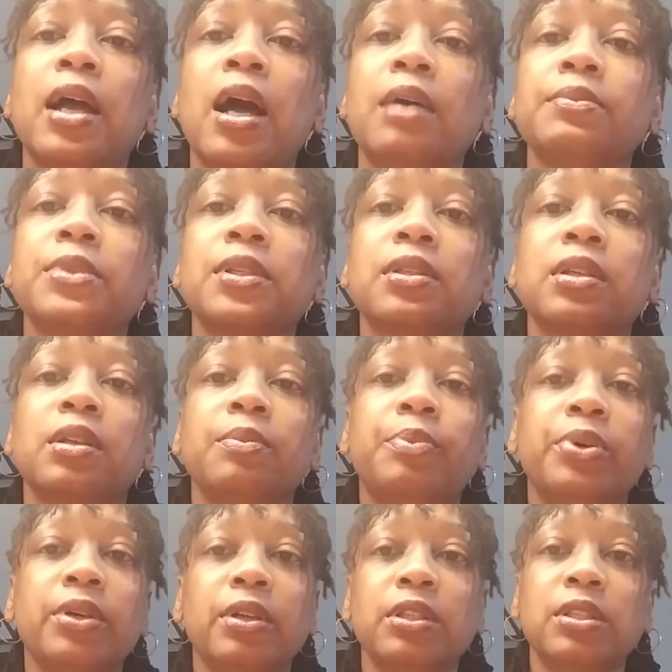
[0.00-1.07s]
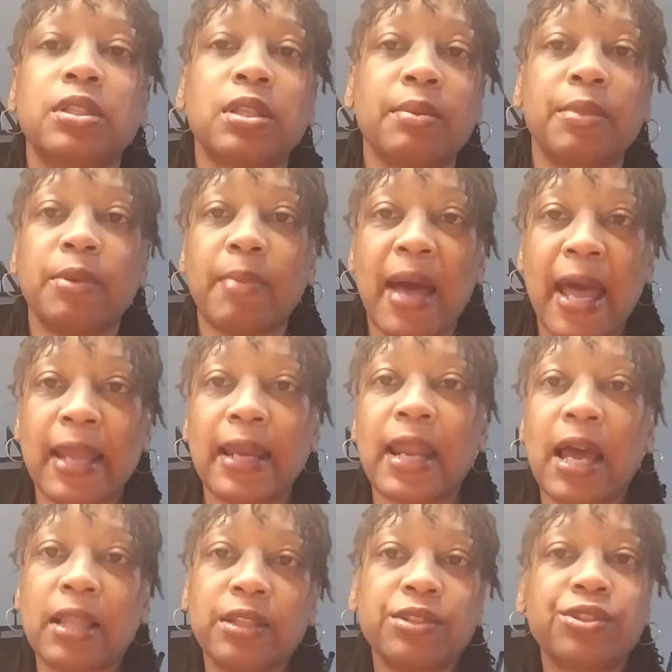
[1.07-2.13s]
I'm just gonna put some of my
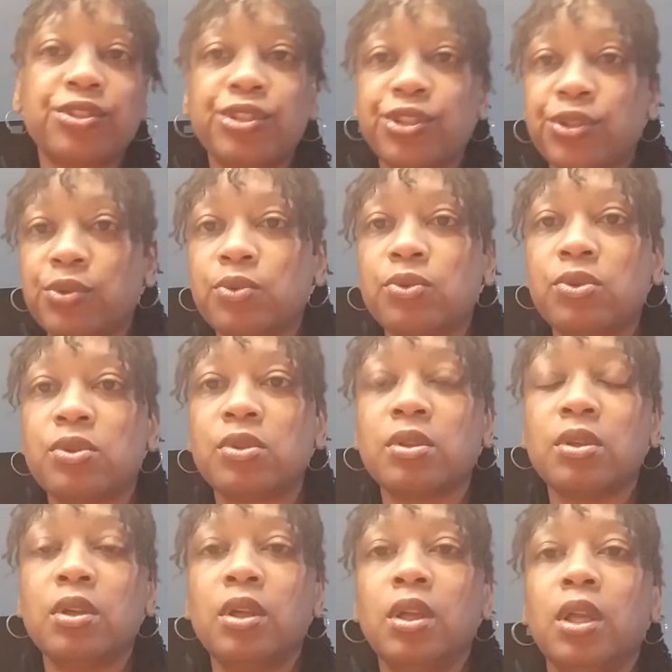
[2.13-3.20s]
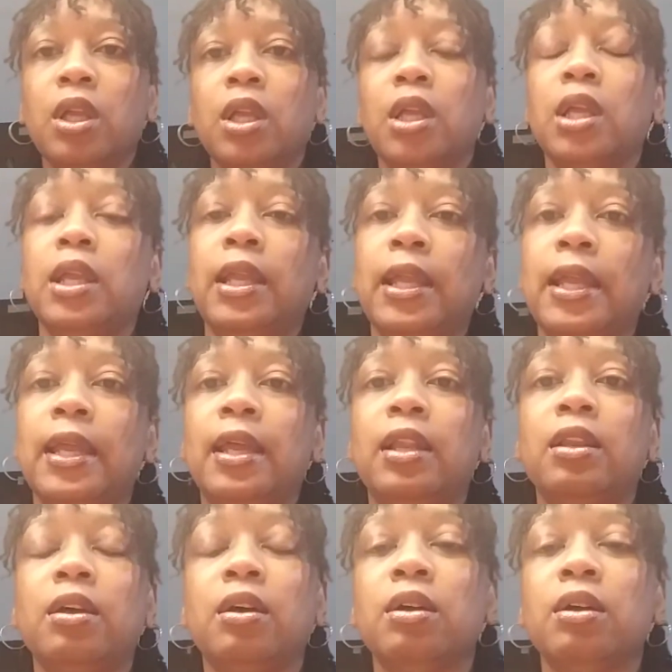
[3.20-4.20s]
knowledge to use and